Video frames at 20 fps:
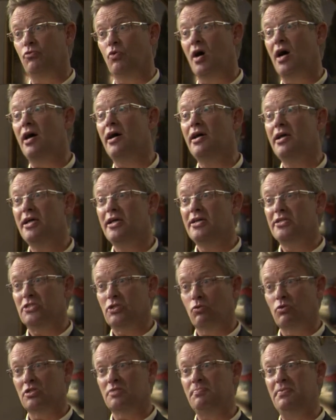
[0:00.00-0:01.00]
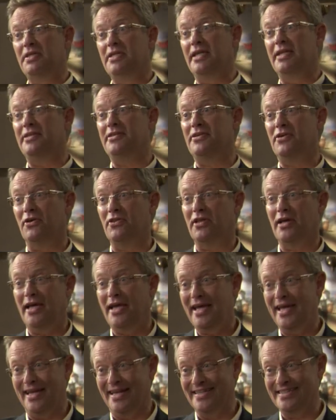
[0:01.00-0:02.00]
you are, so to speak, in the other
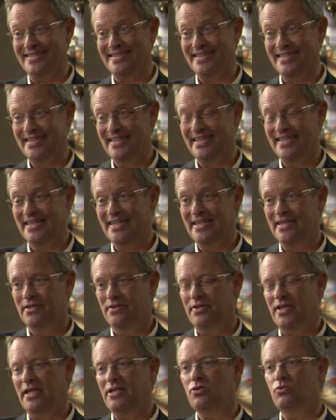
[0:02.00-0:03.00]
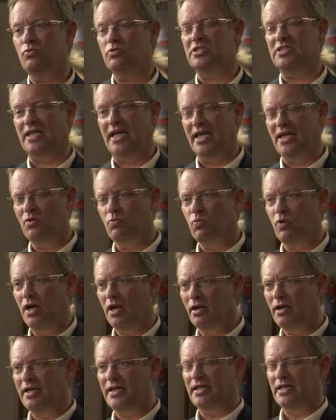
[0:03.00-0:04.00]
end, then you say,
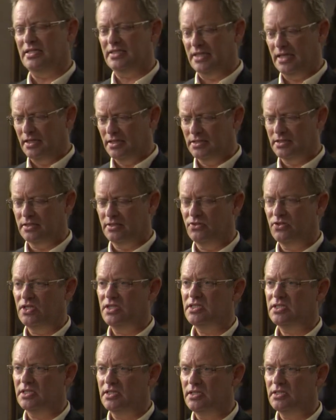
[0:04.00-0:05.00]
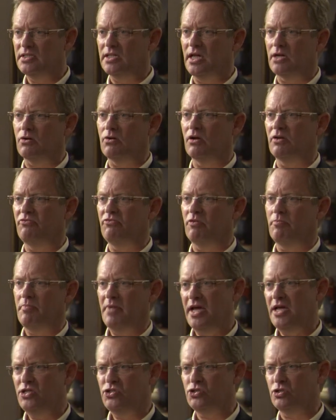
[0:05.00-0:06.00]
well, in a sense, this is a
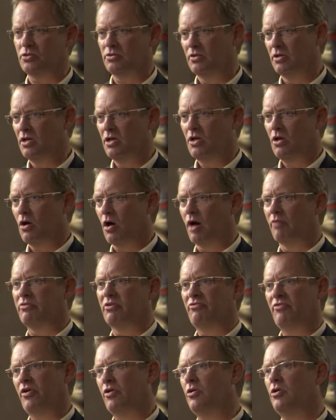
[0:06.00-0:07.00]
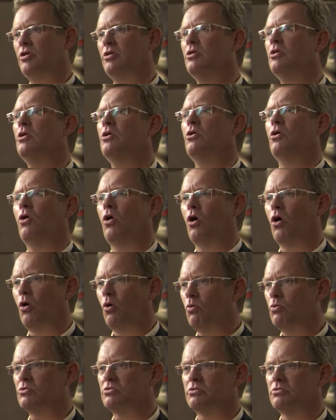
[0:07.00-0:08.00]
confirmation of a very
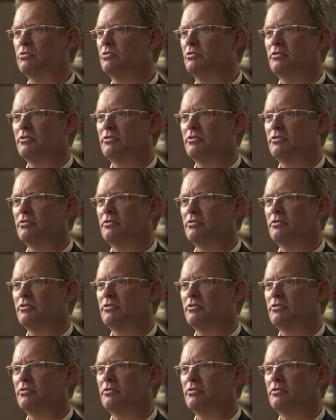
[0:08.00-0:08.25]
old